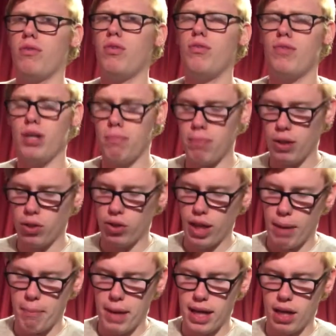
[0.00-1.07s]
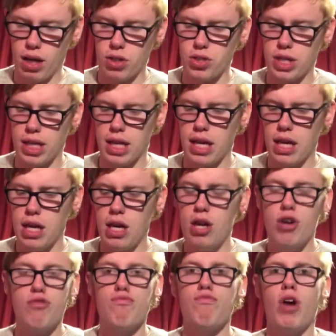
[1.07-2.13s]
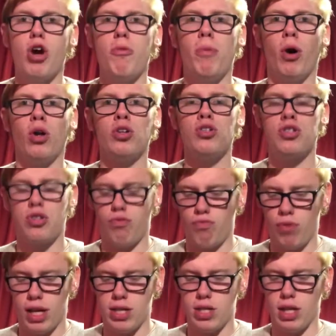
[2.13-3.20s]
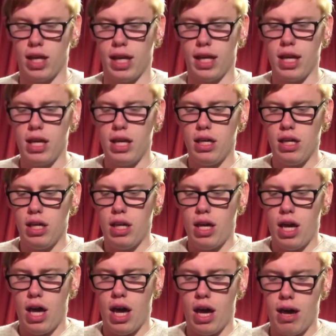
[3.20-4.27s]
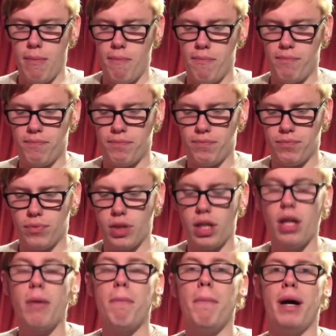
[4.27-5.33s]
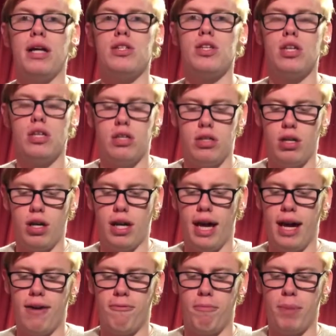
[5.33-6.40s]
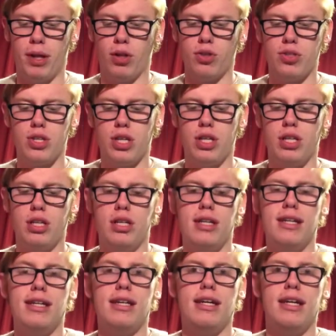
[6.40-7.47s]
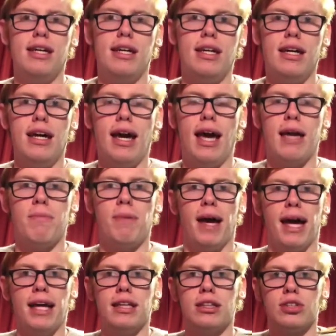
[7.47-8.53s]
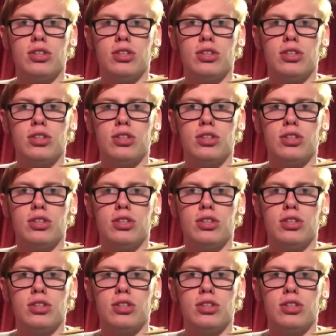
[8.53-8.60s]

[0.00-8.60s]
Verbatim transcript: I've not really built that many RC robots recently, um, but I have built Apex